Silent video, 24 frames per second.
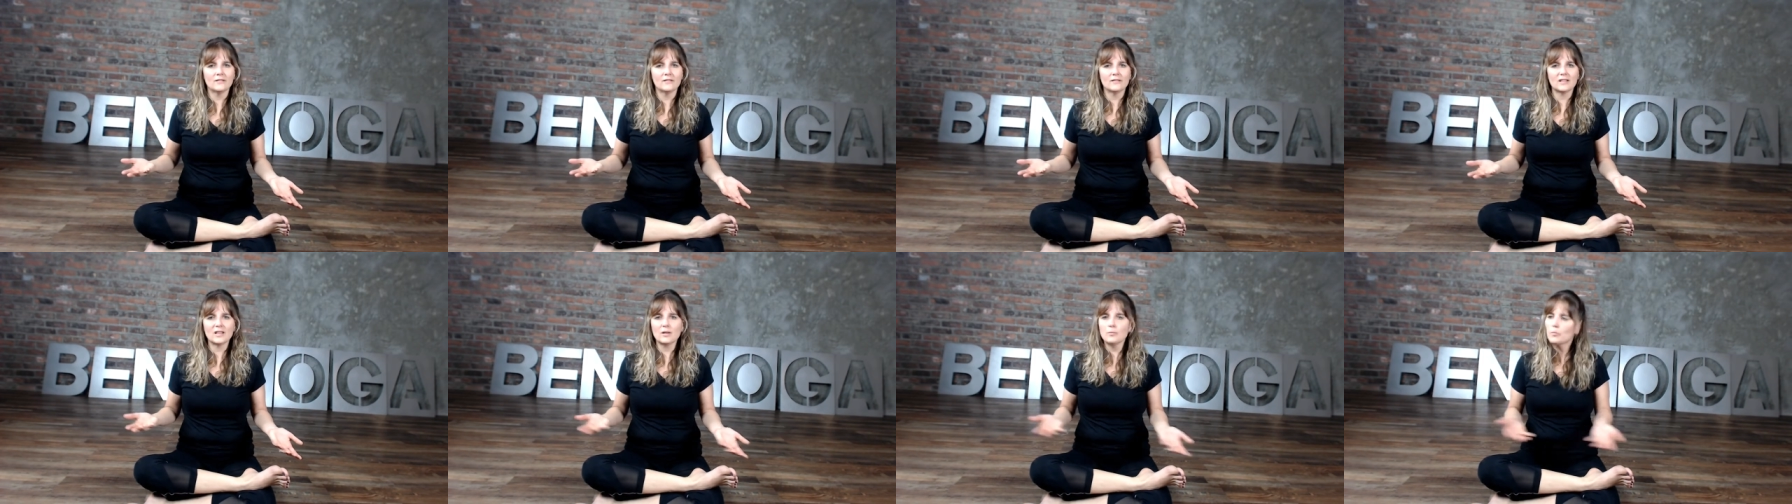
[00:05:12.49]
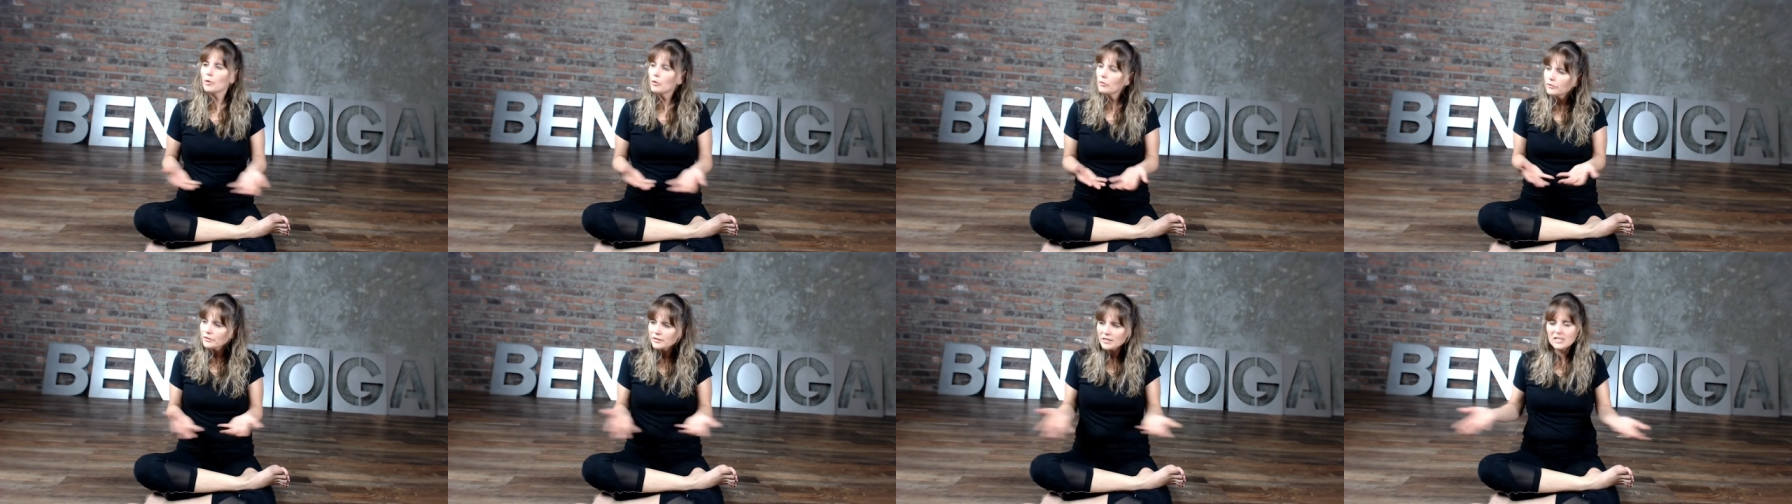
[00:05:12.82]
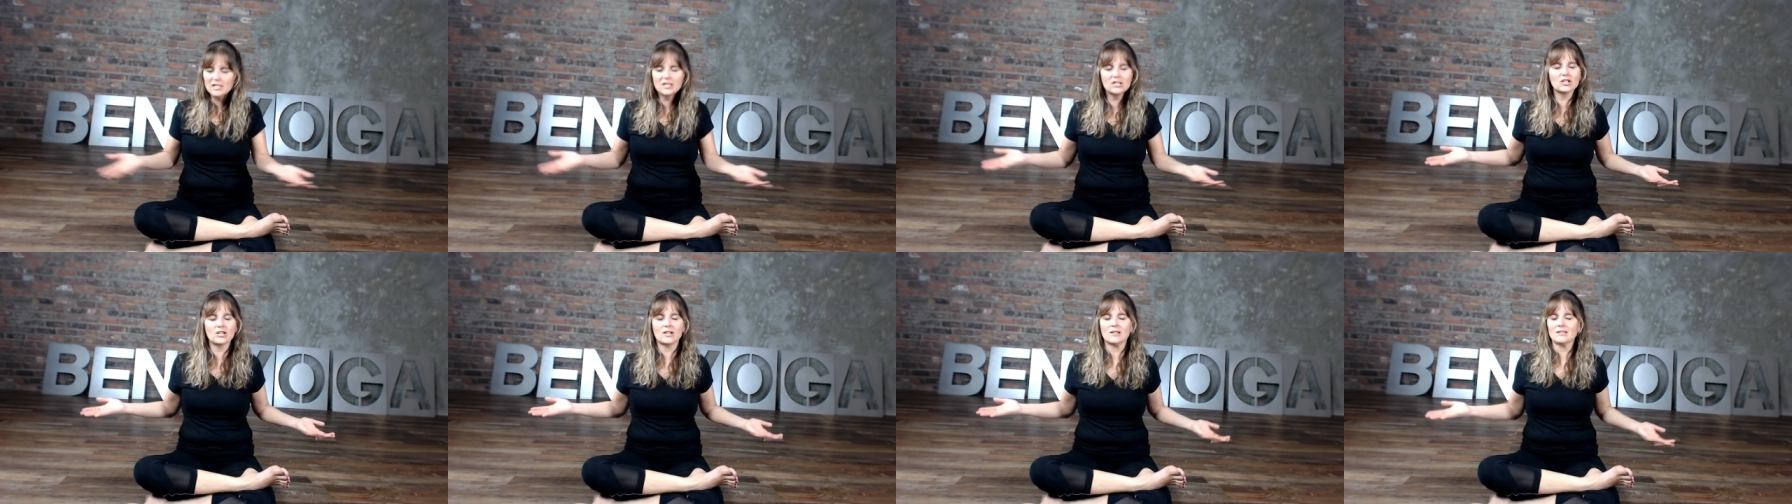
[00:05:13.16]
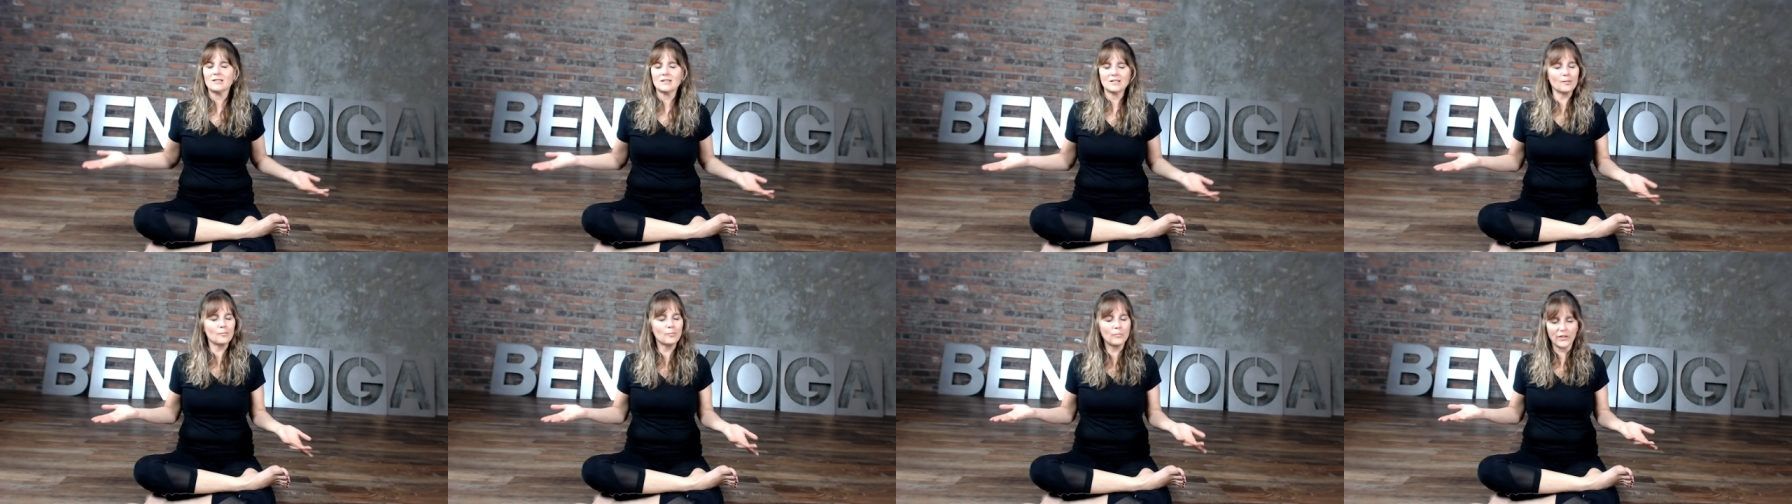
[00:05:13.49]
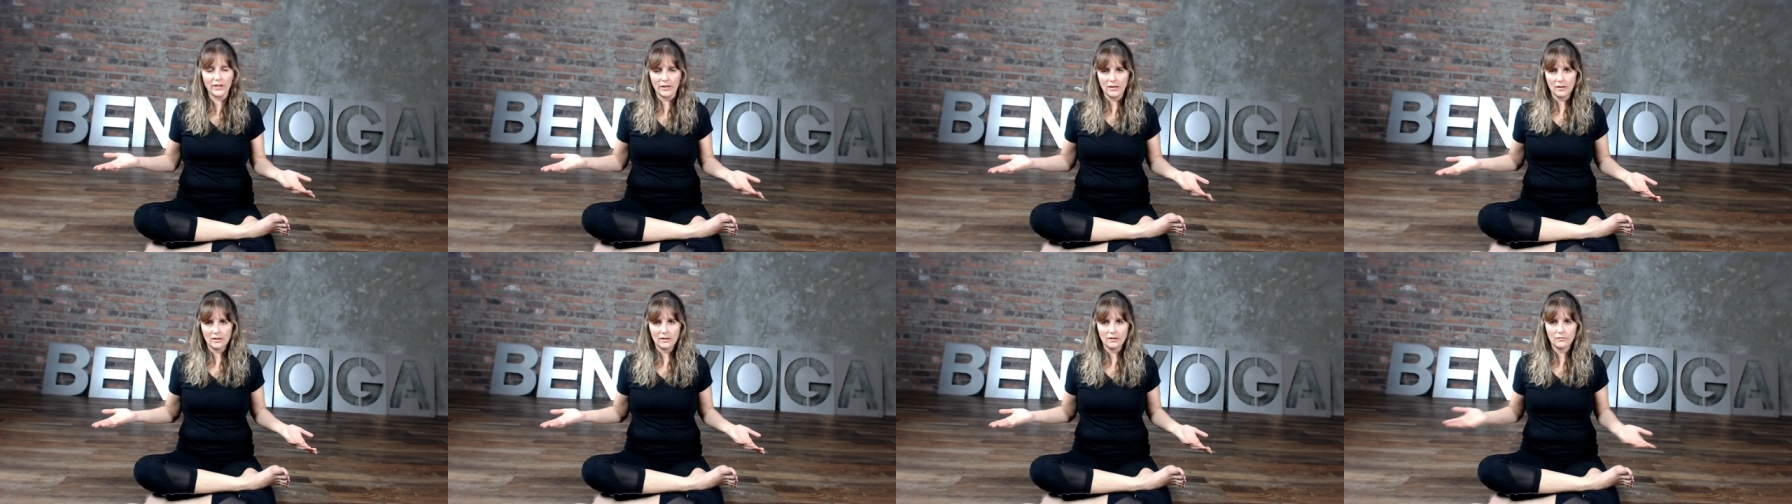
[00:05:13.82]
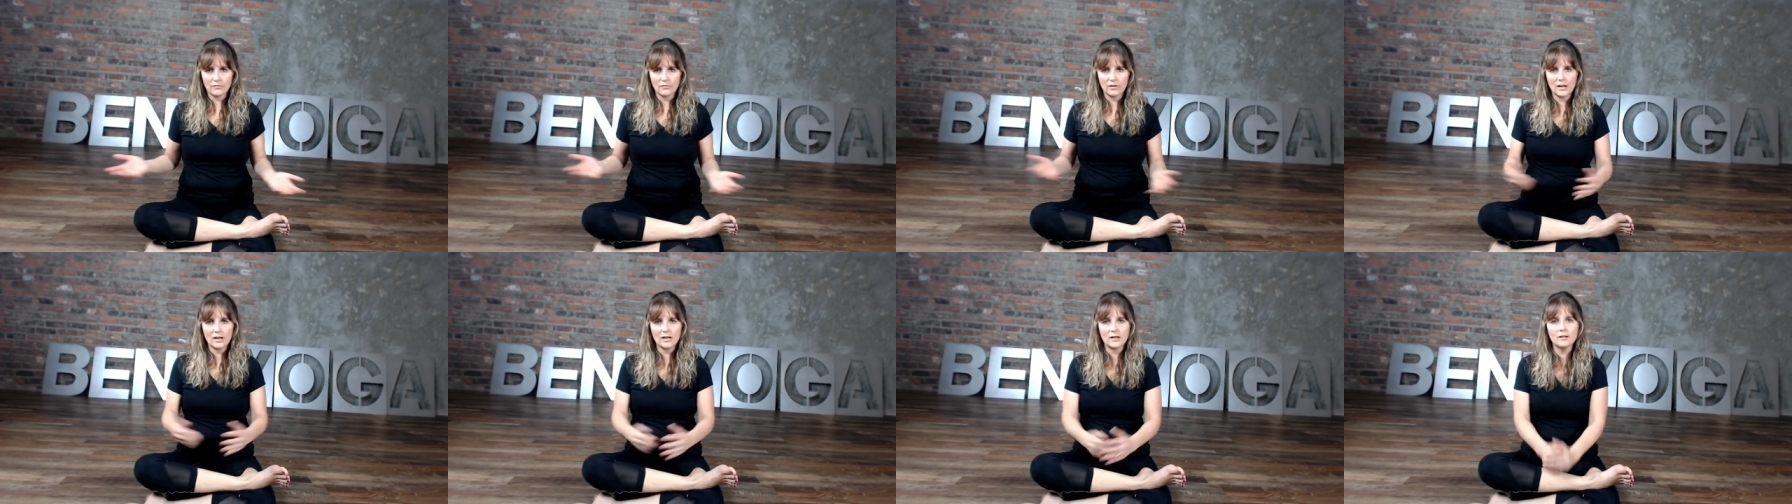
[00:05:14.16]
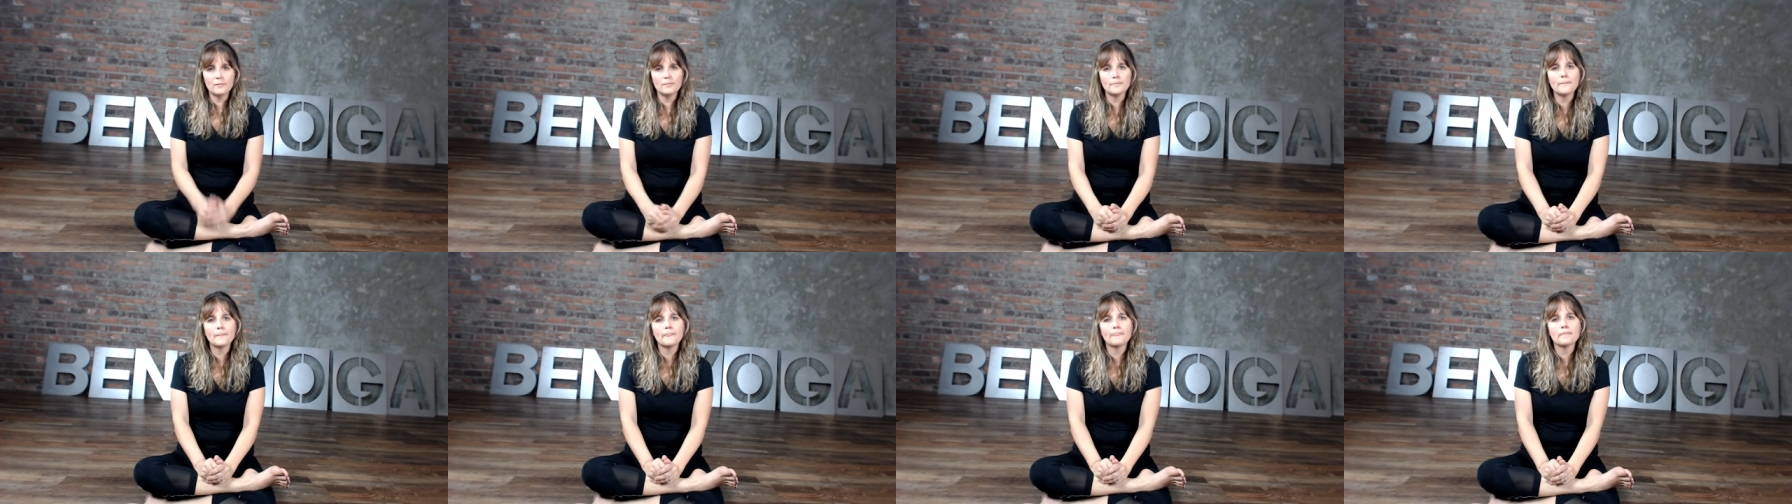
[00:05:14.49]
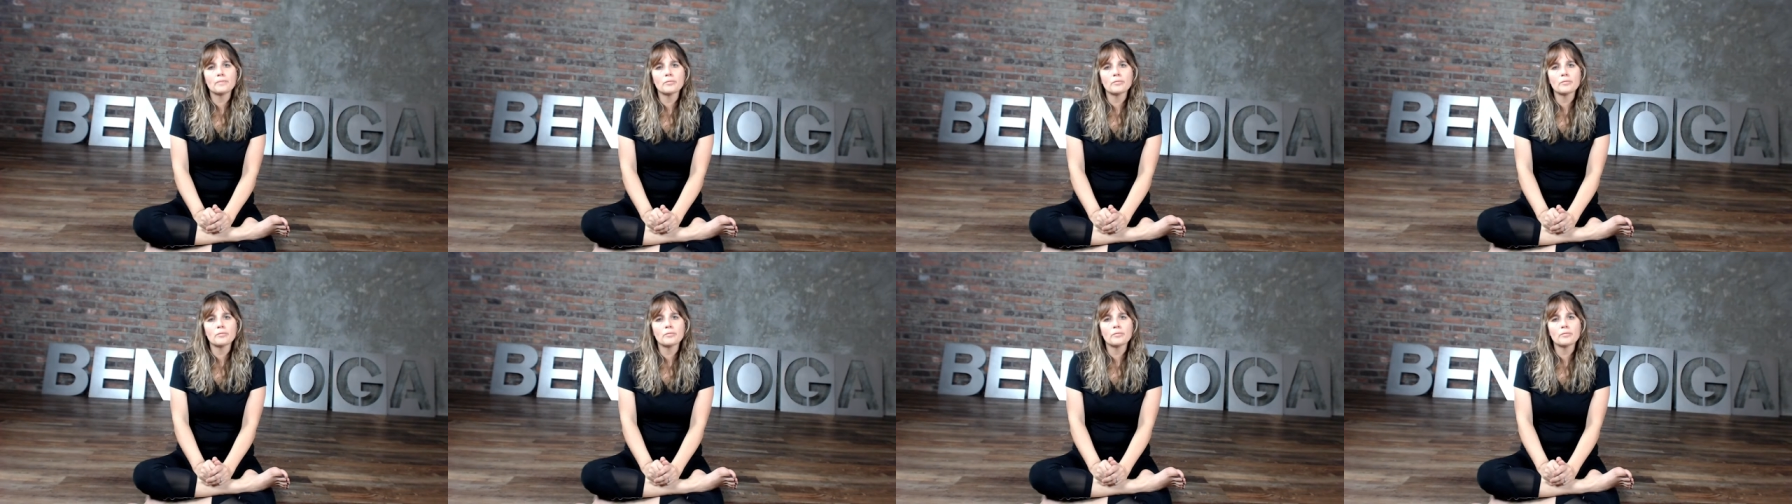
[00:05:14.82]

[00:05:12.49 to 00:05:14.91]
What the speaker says: They both teach us something, right?